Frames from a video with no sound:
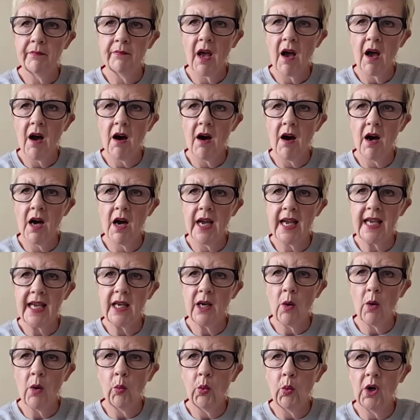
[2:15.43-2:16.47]
I
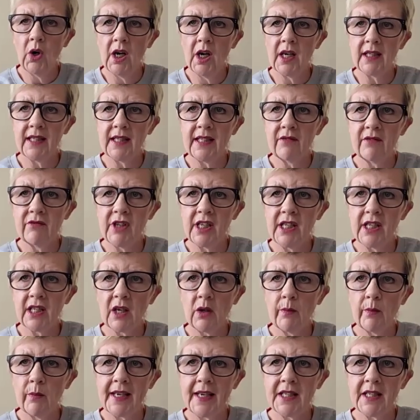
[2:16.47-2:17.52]
worked in retail
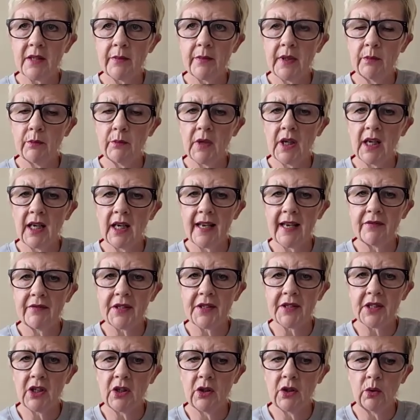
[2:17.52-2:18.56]
management when I left
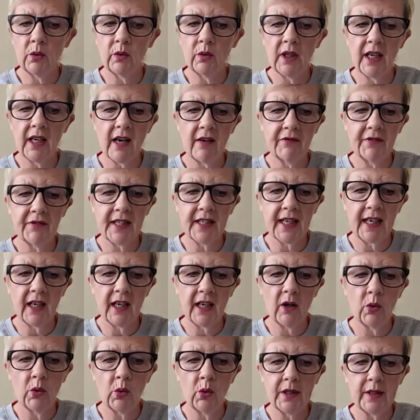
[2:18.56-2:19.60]
school, loved it,
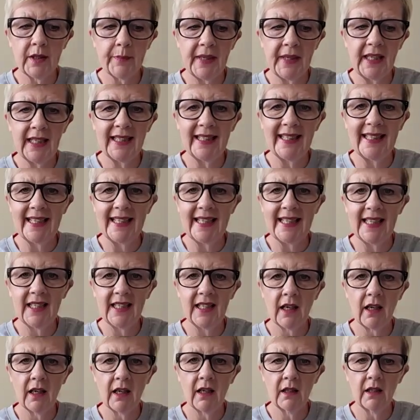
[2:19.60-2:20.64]
always been a
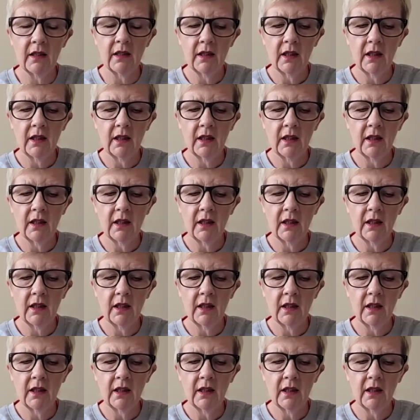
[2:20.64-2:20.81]
leader,